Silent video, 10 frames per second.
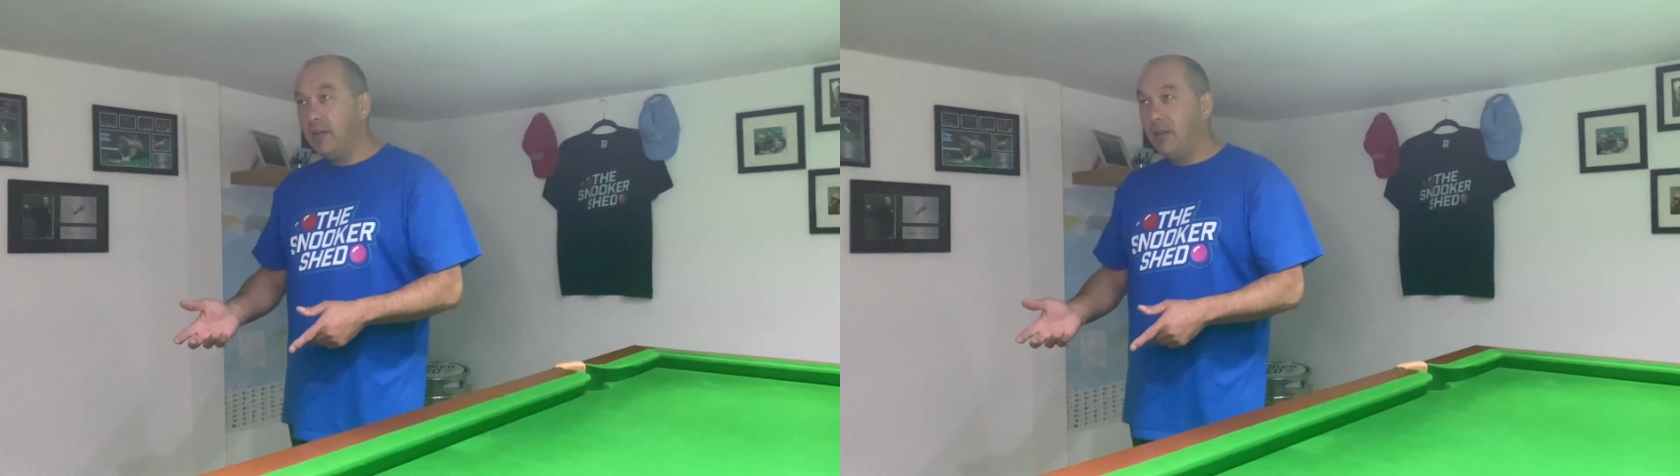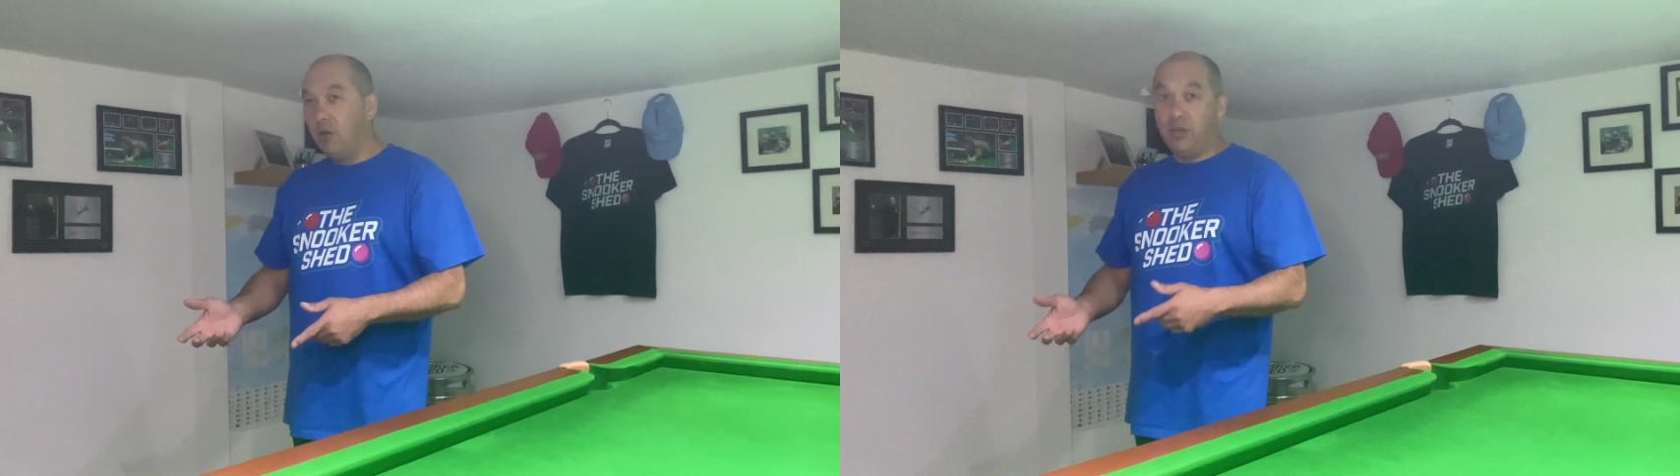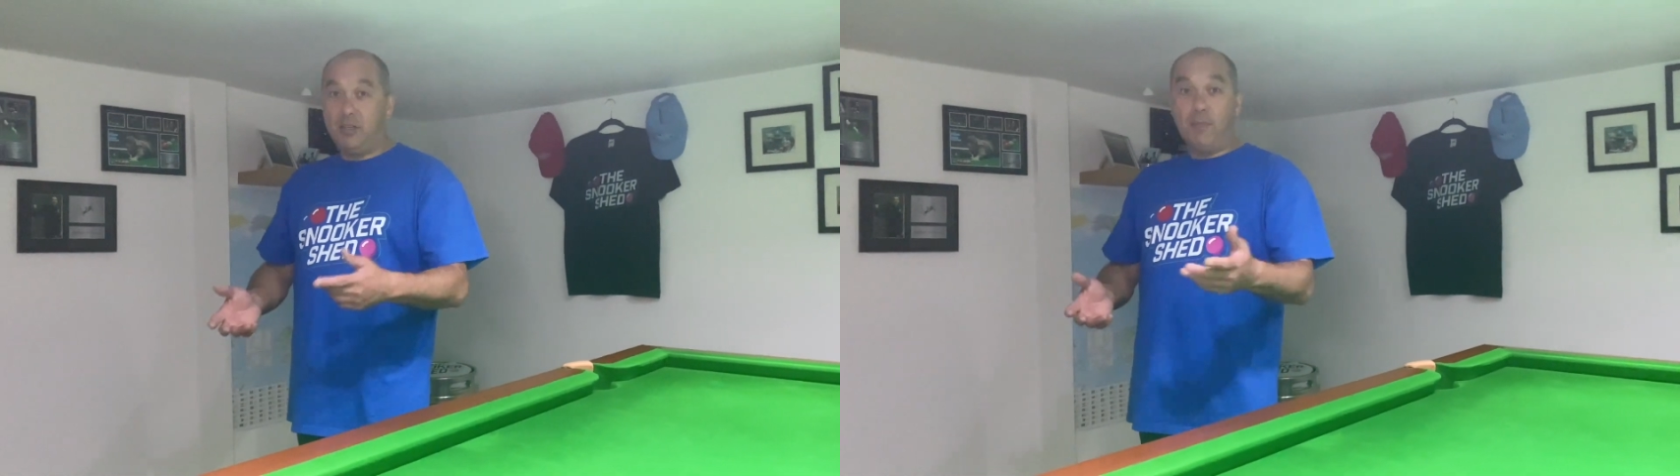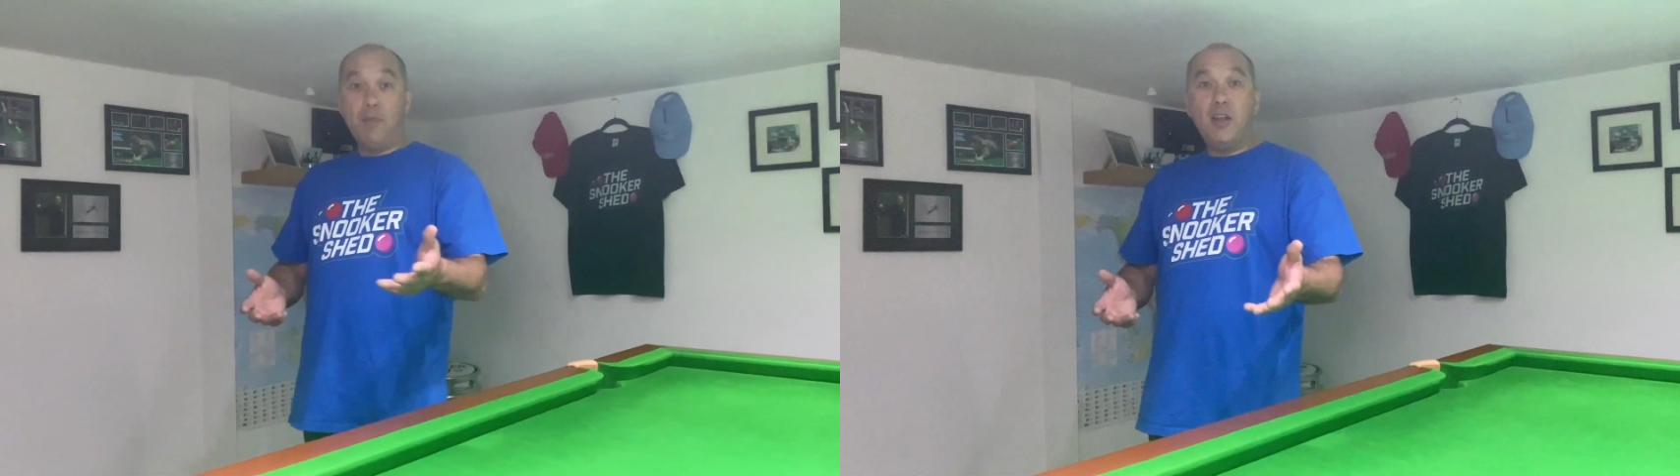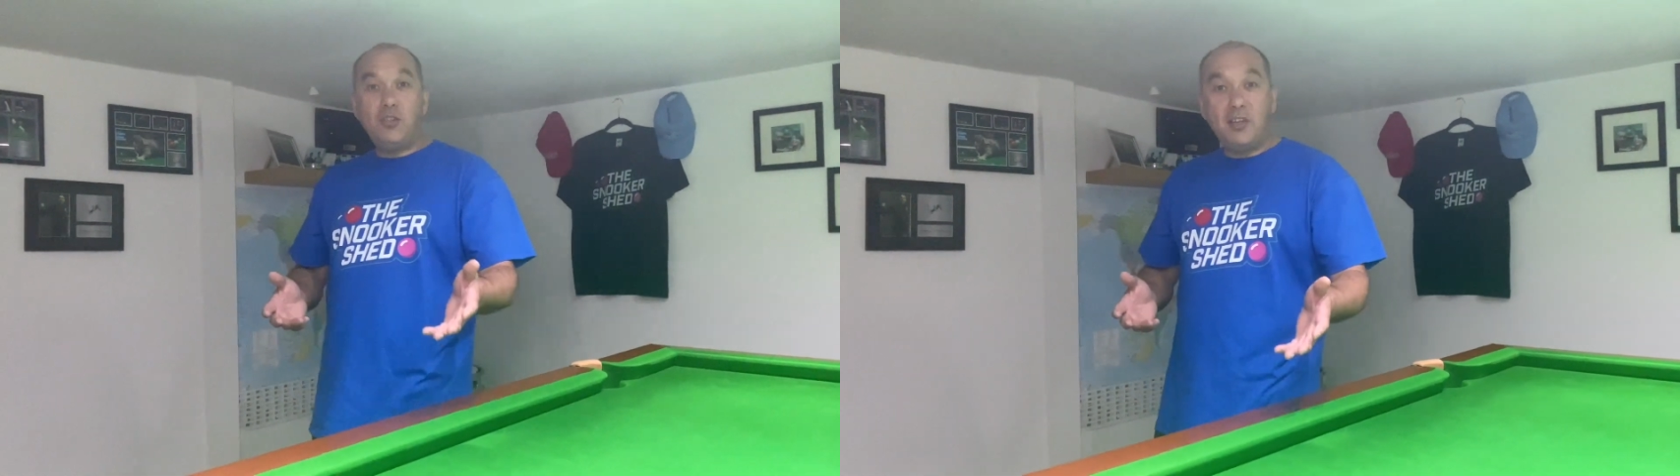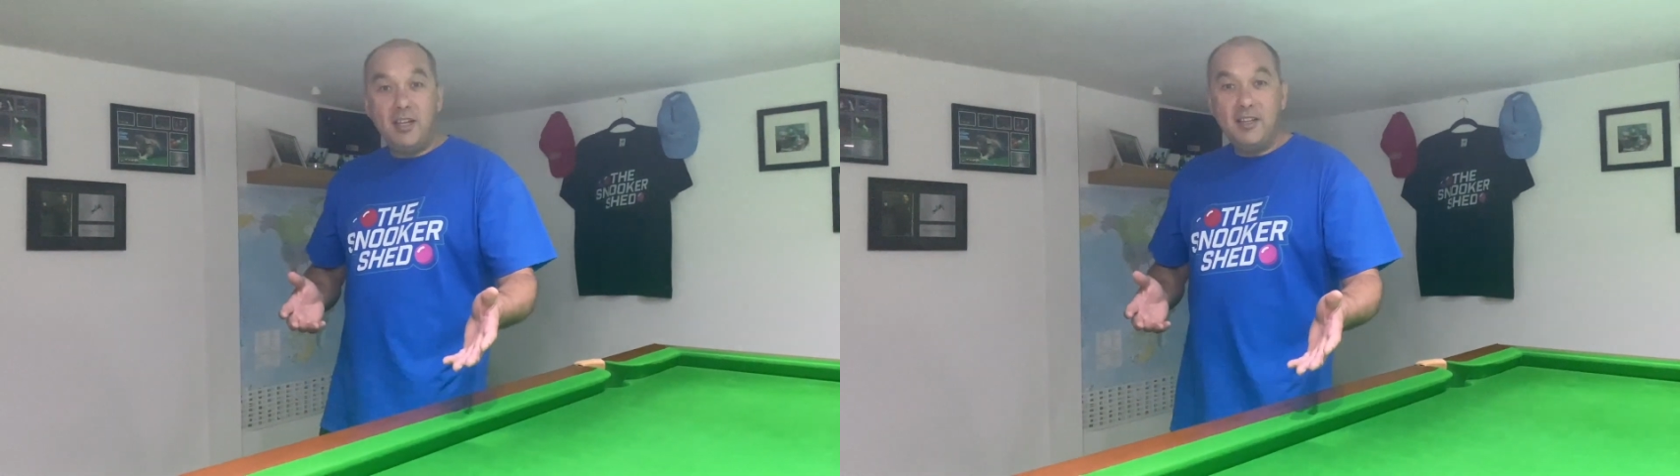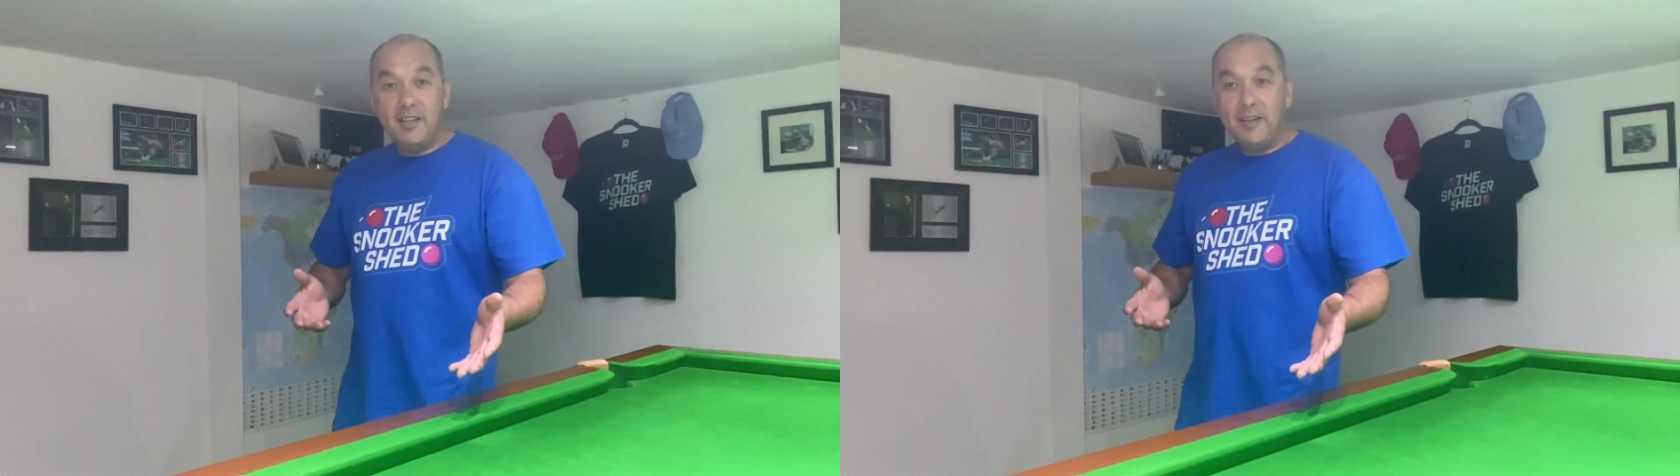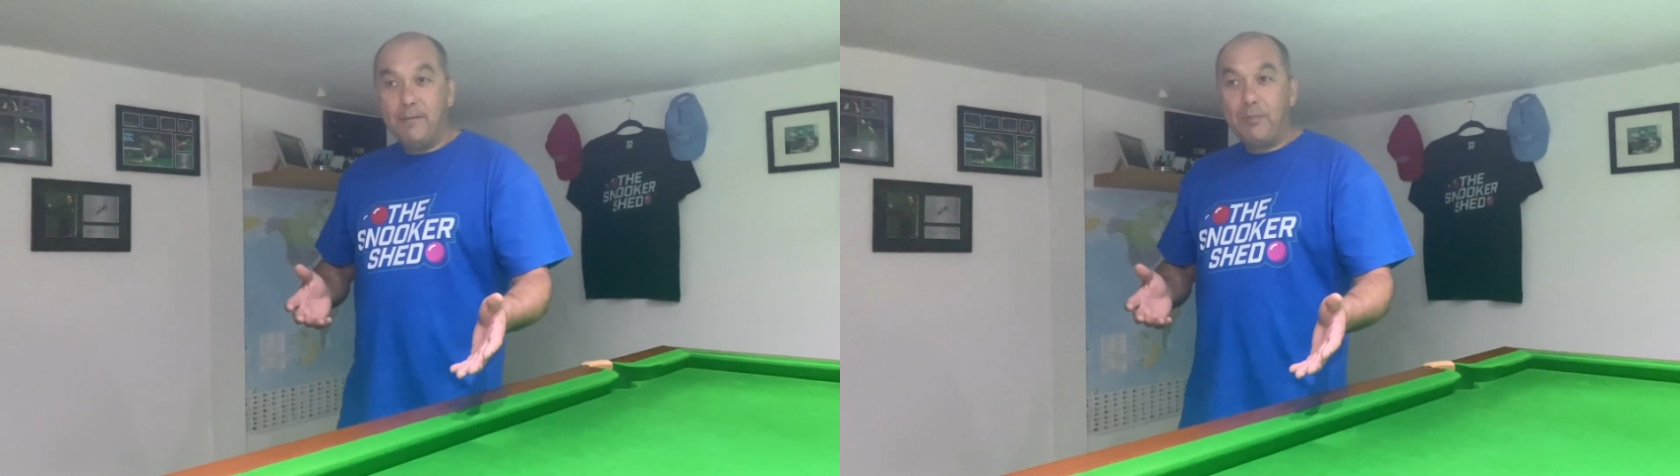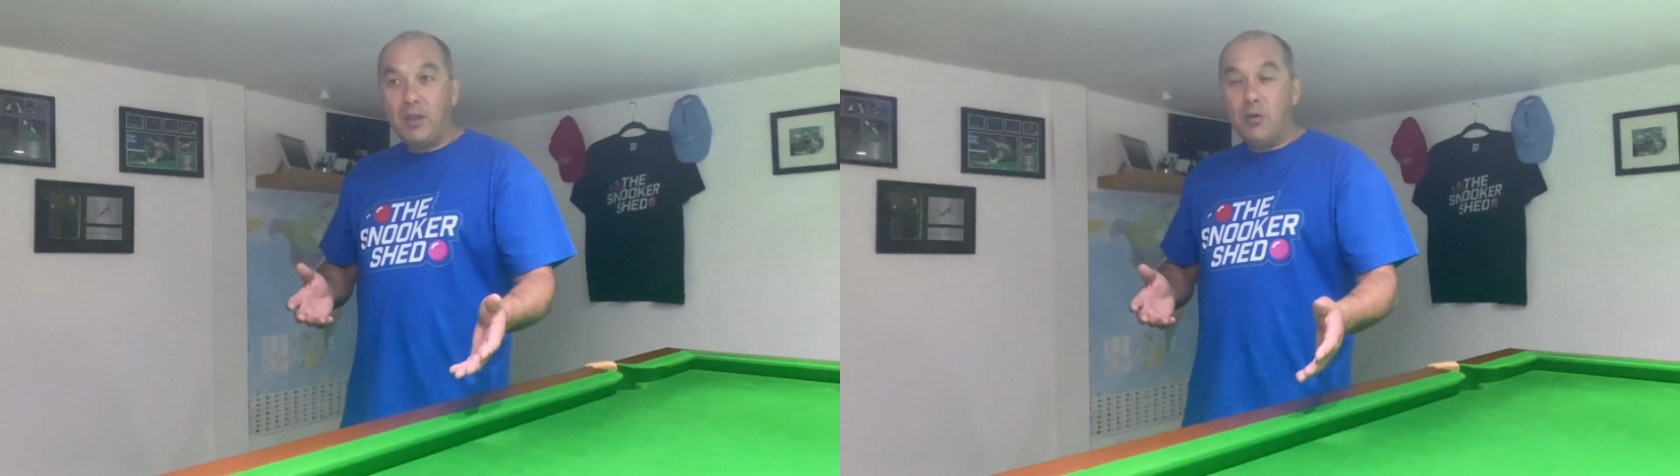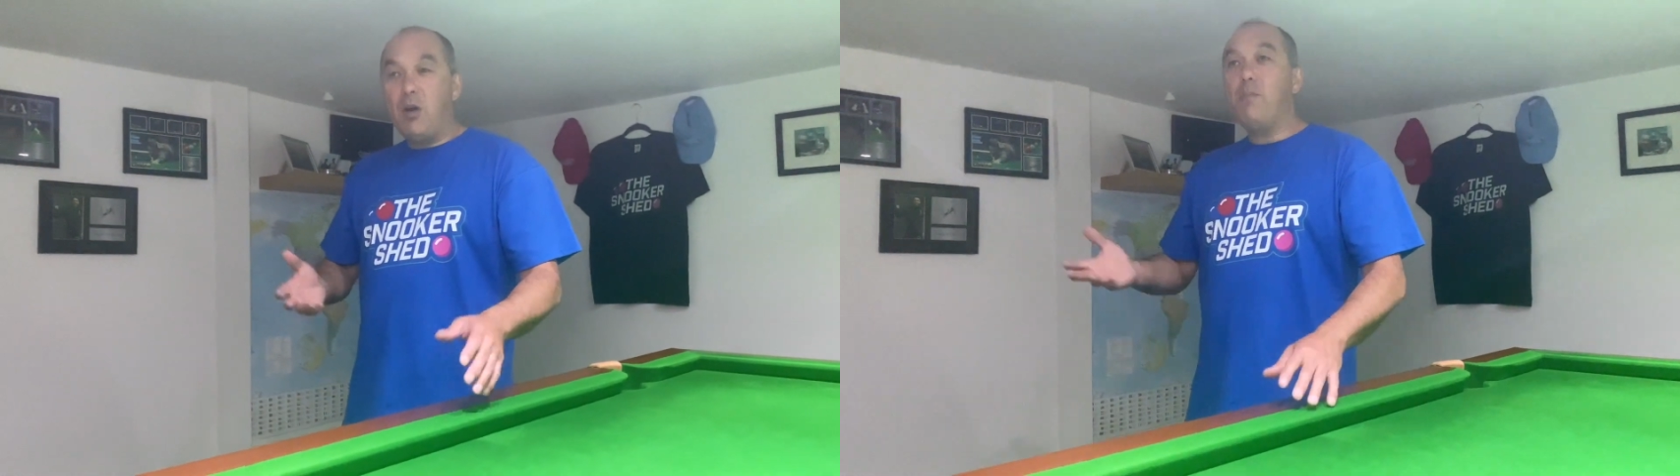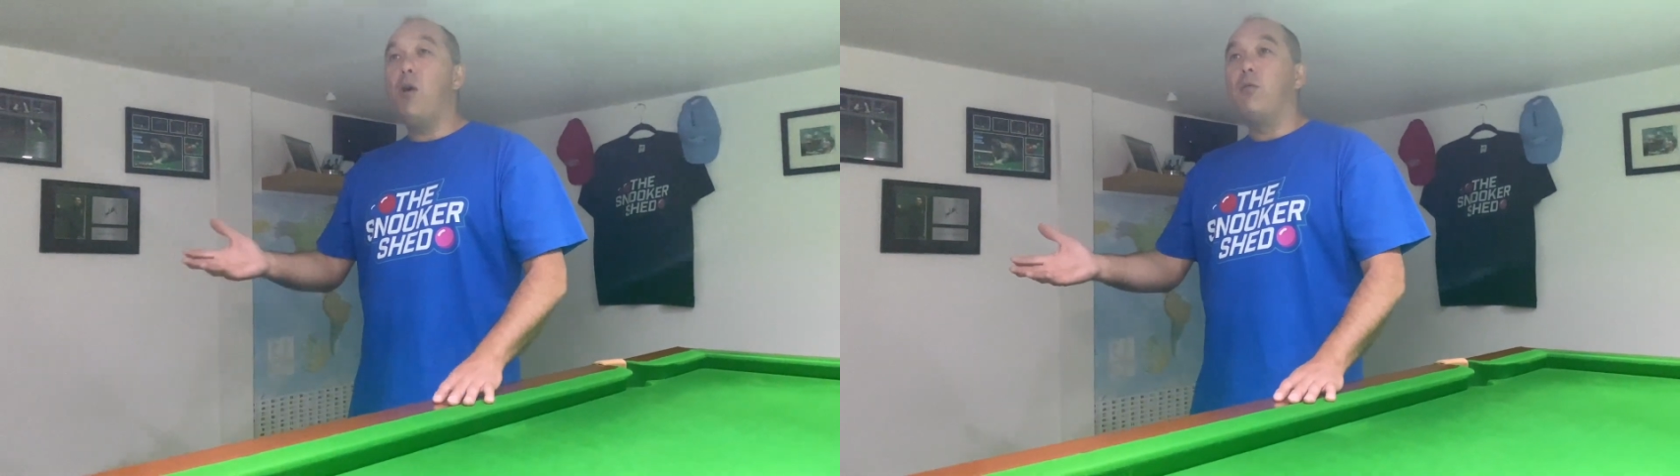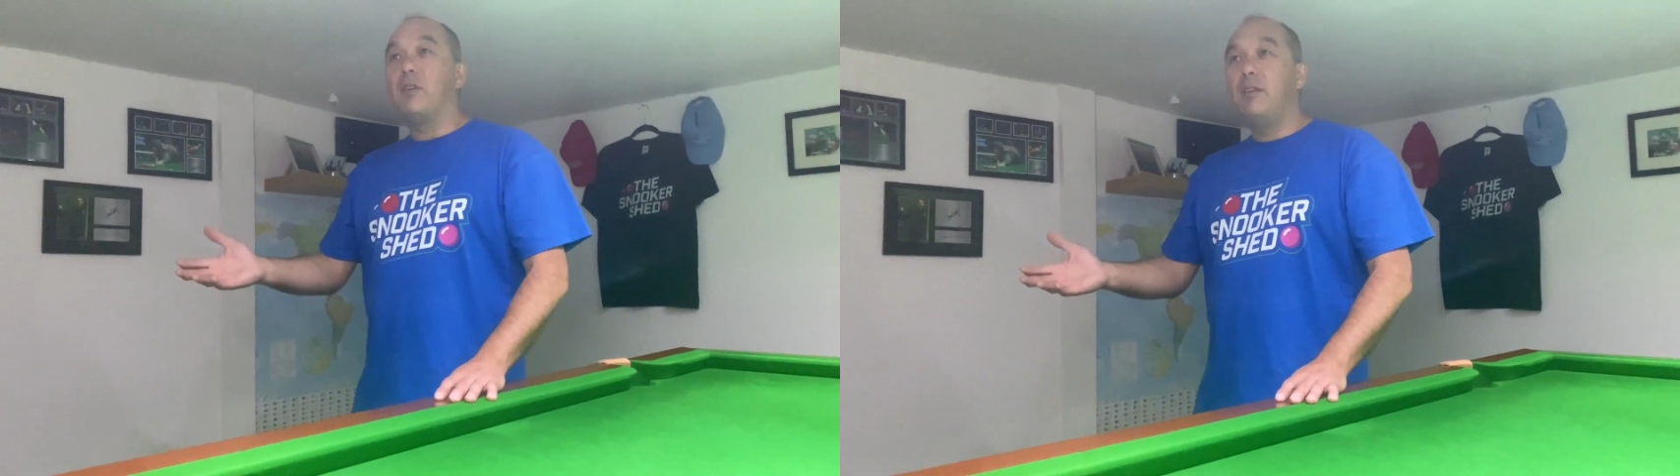Or is it margarine? What milk?